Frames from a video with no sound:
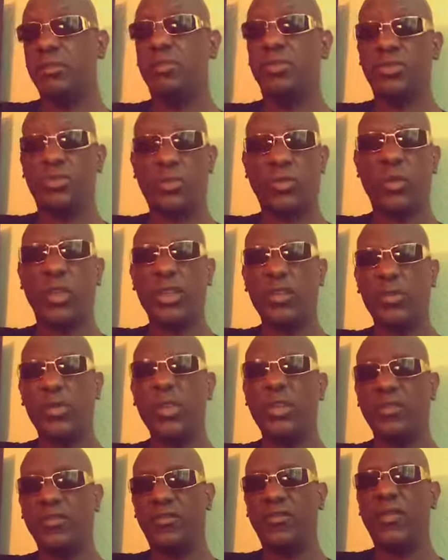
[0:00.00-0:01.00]
between
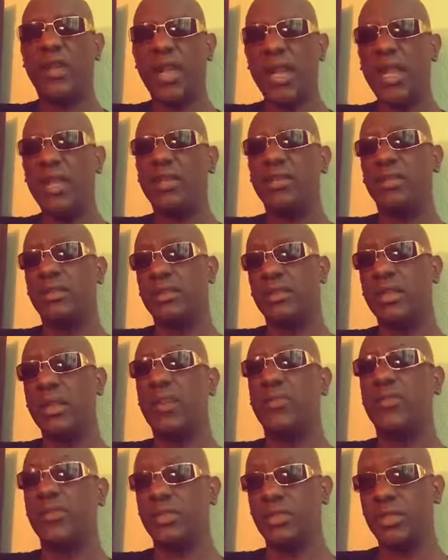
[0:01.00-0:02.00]
redefining
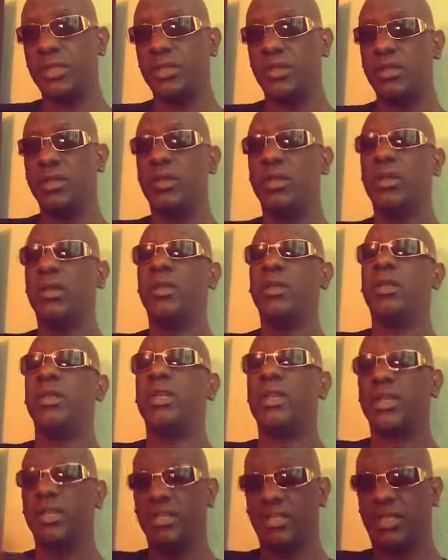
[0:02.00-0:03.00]
every year,
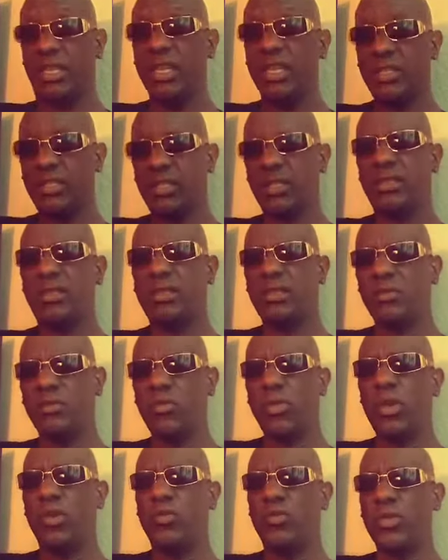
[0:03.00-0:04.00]
getting to
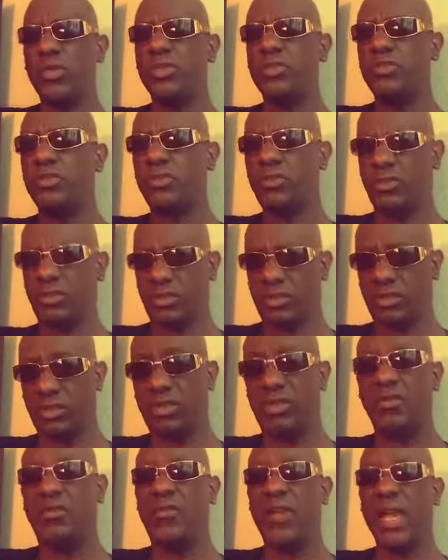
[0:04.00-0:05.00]
somewhere where you
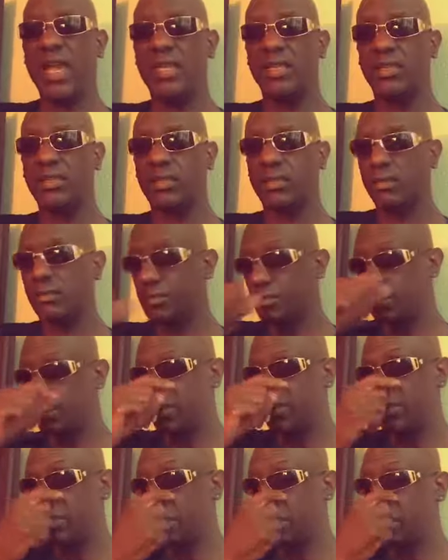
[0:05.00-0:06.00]
suffice,
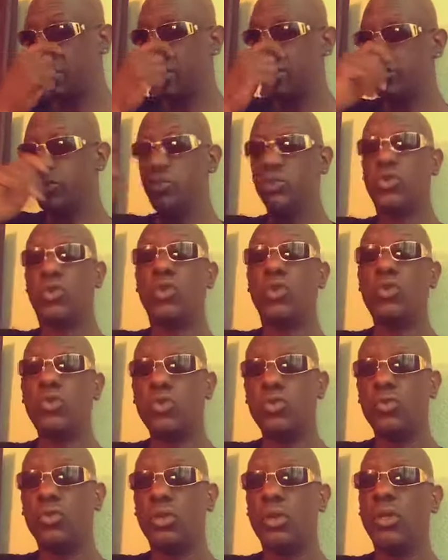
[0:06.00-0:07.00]
you
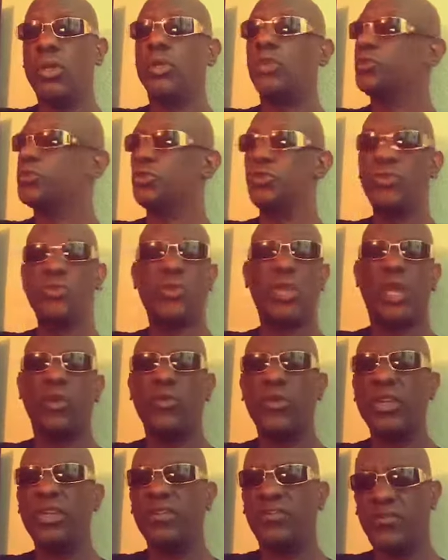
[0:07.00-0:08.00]
cool, so you're not
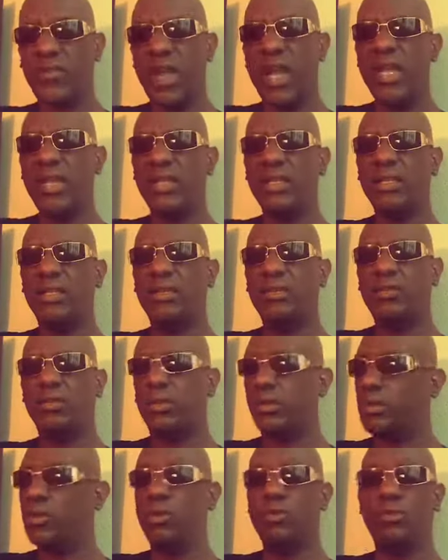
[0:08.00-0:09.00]
redefining no,
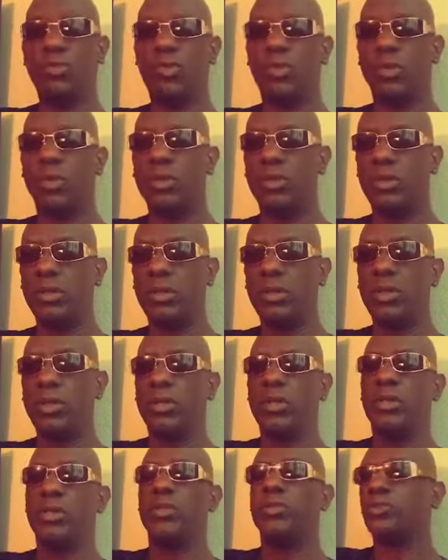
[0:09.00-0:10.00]
no more.
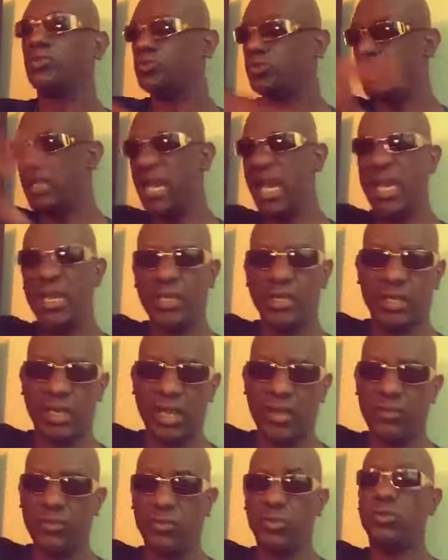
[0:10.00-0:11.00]
You got
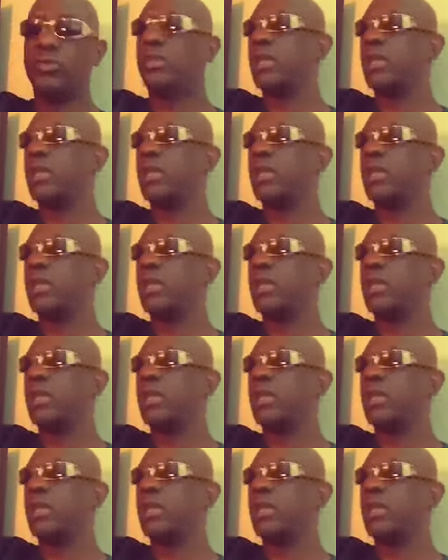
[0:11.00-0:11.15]
you